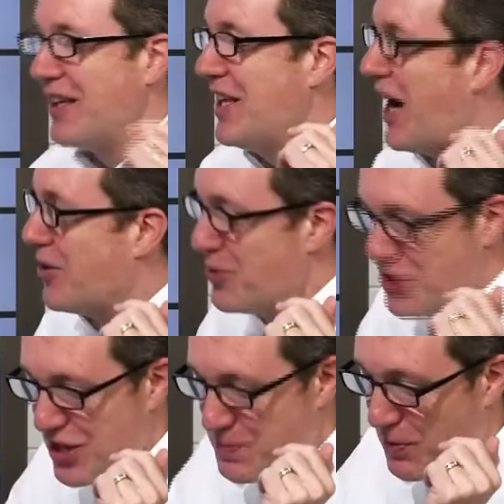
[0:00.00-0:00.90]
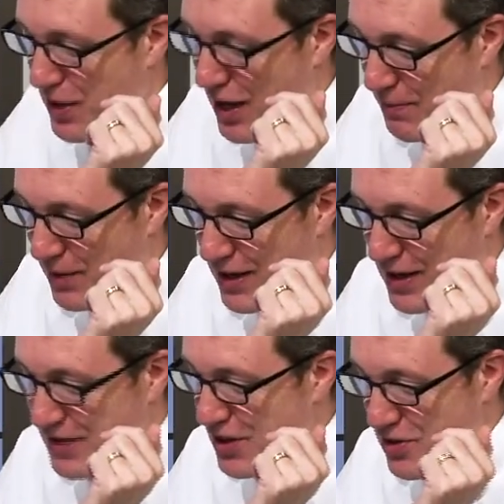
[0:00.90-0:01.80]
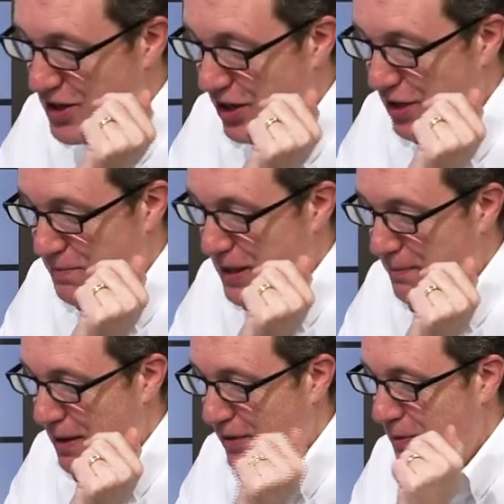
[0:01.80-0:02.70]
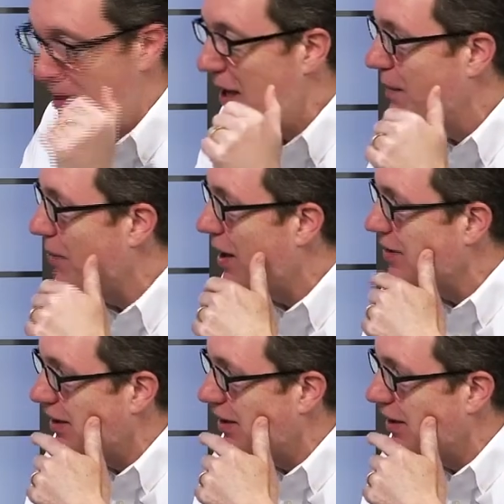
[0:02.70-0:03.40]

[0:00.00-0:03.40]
Yahoo just put up. They're, they're going to be about the bidding process.